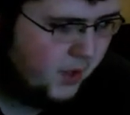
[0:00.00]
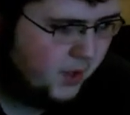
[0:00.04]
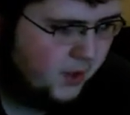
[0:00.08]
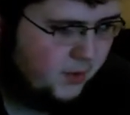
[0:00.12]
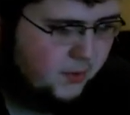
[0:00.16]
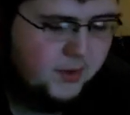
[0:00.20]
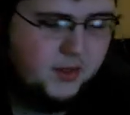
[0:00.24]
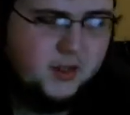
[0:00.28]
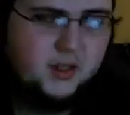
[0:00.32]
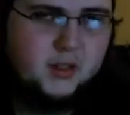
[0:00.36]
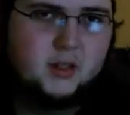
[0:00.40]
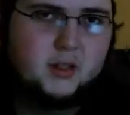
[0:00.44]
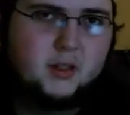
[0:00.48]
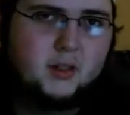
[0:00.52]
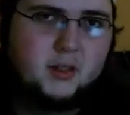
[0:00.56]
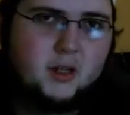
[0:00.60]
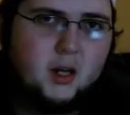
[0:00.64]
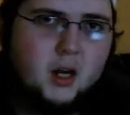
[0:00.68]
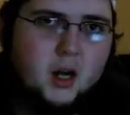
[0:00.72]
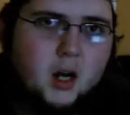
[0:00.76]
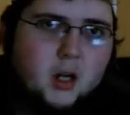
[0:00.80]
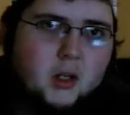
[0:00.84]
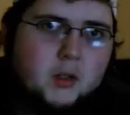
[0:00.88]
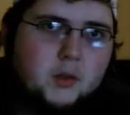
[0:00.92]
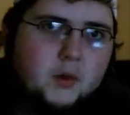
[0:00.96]
It was a
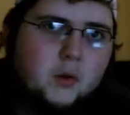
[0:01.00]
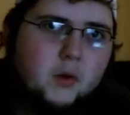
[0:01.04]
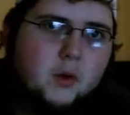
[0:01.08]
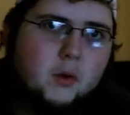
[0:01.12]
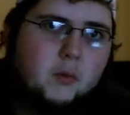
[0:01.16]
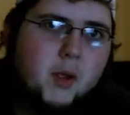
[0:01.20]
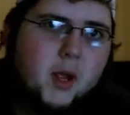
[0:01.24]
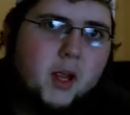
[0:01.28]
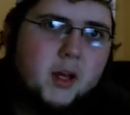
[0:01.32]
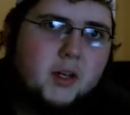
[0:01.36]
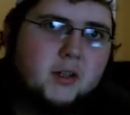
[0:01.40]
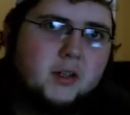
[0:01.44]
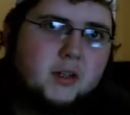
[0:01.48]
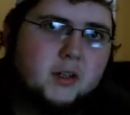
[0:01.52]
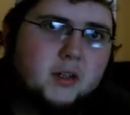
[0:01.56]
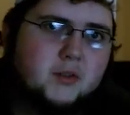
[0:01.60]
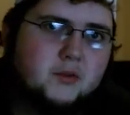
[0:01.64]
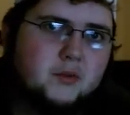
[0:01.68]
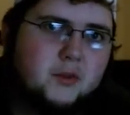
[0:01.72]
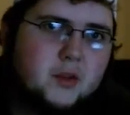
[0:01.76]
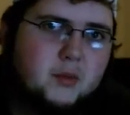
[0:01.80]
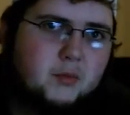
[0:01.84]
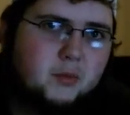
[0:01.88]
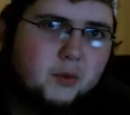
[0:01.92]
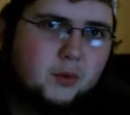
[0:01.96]
hardcore match,
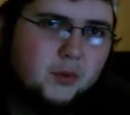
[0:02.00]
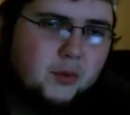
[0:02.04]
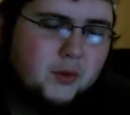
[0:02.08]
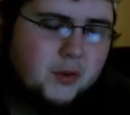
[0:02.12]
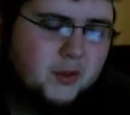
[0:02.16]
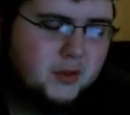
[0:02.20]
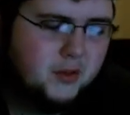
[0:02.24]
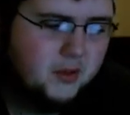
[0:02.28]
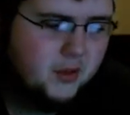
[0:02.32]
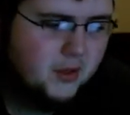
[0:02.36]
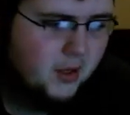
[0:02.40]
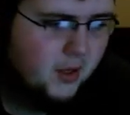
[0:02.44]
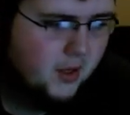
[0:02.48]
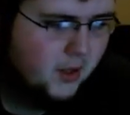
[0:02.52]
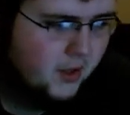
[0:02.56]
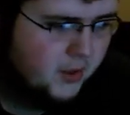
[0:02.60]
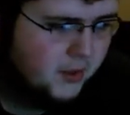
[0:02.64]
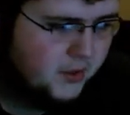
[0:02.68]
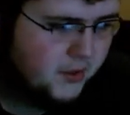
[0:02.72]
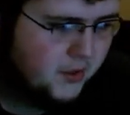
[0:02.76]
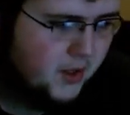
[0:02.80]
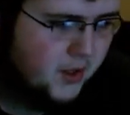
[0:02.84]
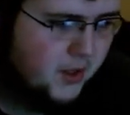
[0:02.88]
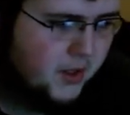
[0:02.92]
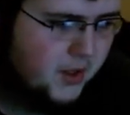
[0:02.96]
Extreme Rules,
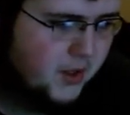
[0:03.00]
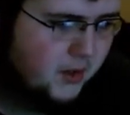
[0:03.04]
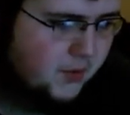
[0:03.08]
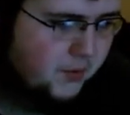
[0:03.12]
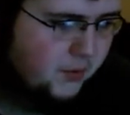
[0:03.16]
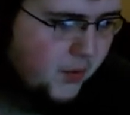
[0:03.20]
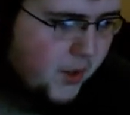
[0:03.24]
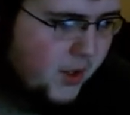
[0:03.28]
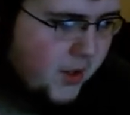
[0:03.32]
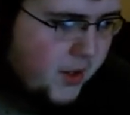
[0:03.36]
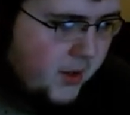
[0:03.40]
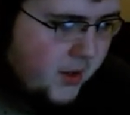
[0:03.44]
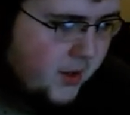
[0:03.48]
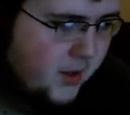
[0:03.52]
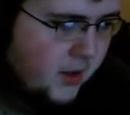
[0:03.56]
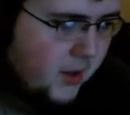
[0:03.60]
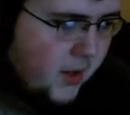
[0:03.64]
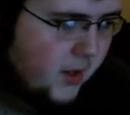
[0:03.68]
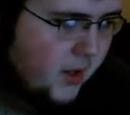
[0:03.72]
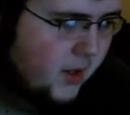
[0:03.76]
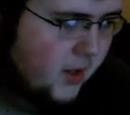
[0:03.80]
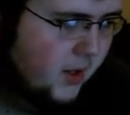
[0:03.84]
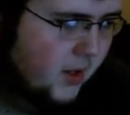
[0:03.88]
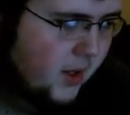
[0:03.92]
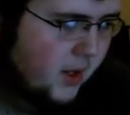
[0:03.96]
so anything went.
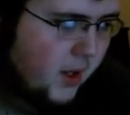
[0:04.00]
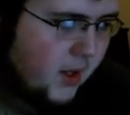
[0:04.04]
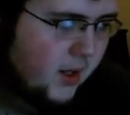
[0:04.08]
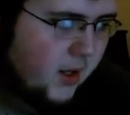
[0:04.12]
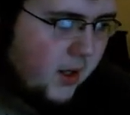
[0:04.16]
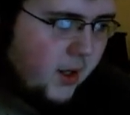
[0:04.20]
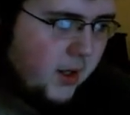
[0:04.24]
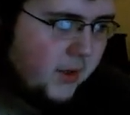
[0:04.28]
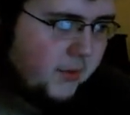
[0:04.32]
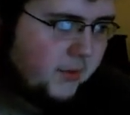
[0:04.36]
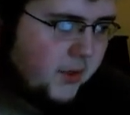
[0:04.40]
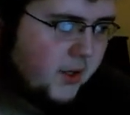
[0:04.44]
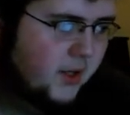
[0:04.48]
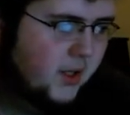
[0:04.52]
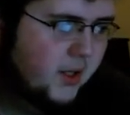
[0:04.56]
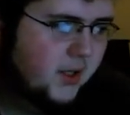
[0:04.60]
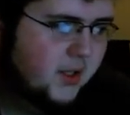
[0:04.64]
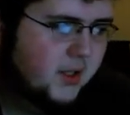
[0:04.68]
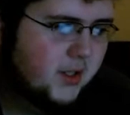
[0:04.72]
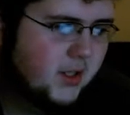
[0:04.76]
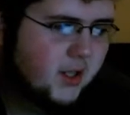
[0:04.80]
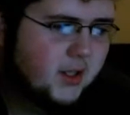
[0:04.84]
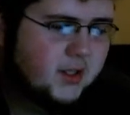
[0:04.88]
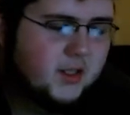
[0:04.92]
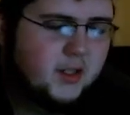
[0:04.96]
And RVD
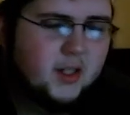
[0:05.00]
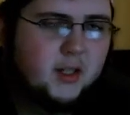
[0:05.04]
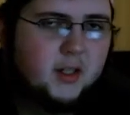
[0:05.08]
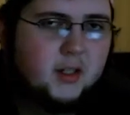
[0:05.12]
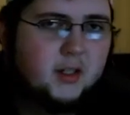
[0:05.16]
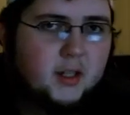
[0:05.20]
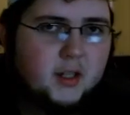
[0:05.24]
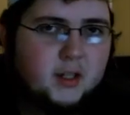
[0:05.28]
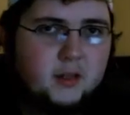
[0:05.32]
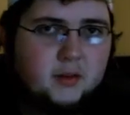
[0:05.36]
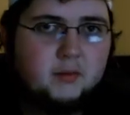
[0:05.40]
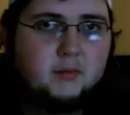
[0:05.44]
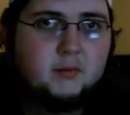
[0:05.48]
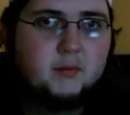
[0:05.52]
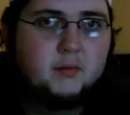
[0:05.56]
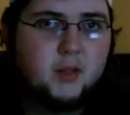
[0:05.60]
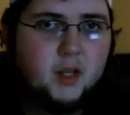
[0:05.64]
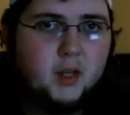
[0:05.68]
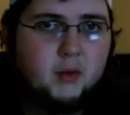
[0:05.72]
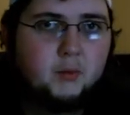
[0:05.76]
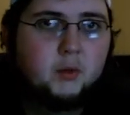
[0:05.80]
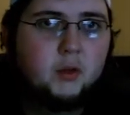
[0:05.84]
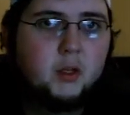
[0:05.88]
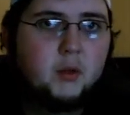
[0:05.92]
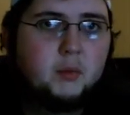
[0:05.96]
and John Cena, they
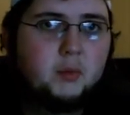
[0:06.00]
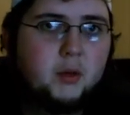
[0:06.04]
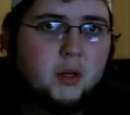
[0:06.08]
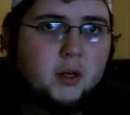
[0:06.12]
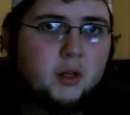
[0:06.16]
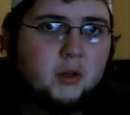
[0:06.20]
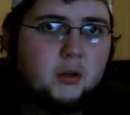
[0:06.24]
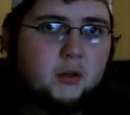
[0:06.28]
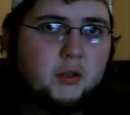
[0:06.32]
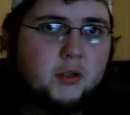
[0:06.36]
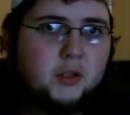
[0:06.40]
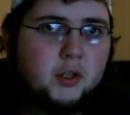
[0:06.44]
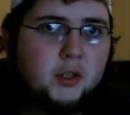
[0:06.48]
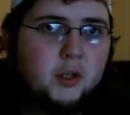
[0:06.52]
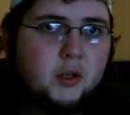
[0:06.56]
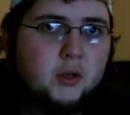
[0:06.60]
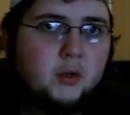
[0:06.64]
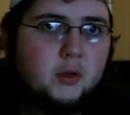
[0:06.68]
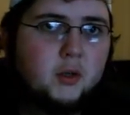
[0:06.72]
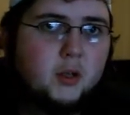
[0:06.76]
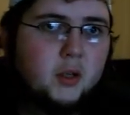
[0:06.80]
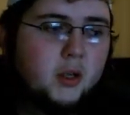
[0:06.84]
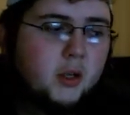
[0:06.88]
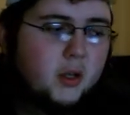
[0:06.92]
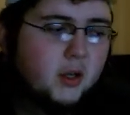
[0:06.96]
really put on a good
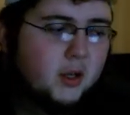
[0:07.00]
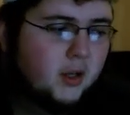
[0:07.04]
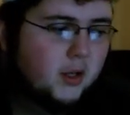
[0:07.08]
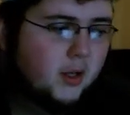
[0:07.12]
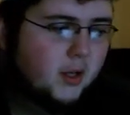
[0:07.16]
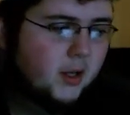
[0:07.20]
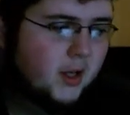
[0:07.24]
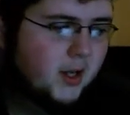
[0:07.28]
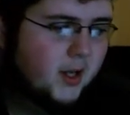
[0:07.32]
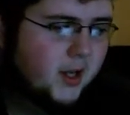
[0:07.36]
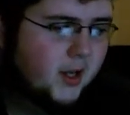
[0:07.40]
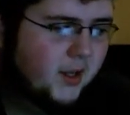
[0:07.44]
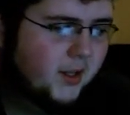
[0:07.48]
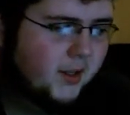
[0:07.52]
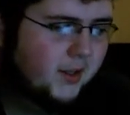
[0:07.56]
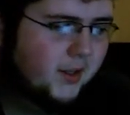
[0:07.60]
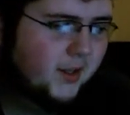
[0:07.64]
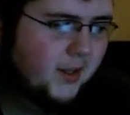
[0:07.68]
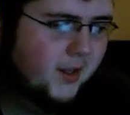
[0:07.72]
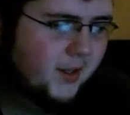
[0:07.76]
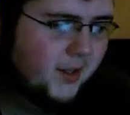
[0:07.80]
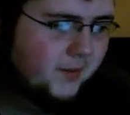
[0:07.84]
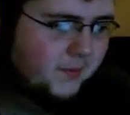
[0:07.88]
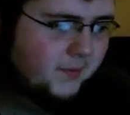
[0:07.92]
show. And